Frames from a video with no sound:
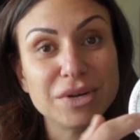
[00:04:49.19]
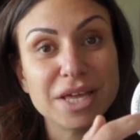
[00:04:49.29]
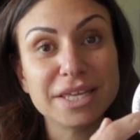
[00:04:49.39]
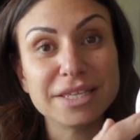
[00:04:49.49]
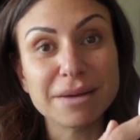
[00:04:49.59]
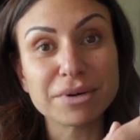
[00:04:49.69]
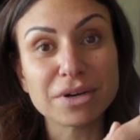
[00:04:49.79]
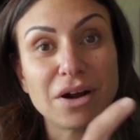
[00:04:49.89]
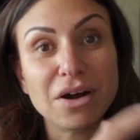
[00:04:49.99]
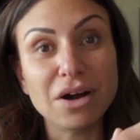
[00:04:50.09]
the number
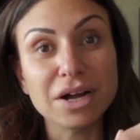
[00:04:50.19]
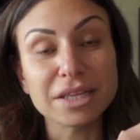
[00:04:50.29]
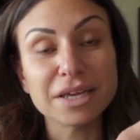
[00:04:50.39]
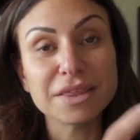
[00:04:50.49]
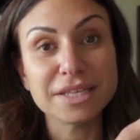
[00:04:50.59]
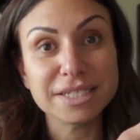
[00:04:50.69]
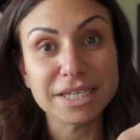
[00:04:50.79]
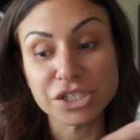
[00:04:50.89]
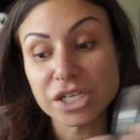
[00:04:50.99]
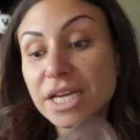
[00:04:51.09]
on the
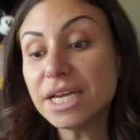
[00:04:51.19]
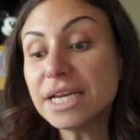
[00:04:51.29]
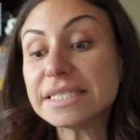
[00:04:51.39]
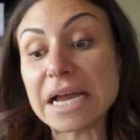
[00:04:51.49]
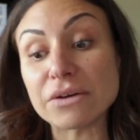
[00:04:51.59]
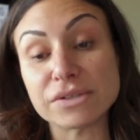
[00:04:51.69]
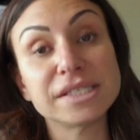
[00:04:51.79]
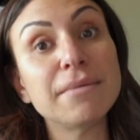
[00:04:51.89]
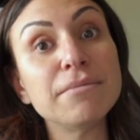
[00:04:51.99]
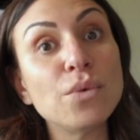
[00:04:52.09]
dish. Now,
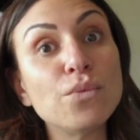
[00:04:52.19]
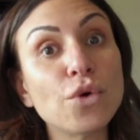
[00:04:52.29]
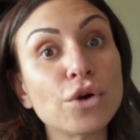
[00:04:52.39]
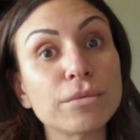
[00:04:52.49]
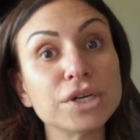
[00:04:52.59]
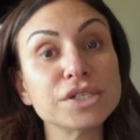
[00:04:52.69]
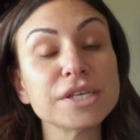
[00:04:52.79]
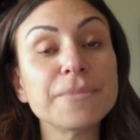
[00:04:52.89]
some warmers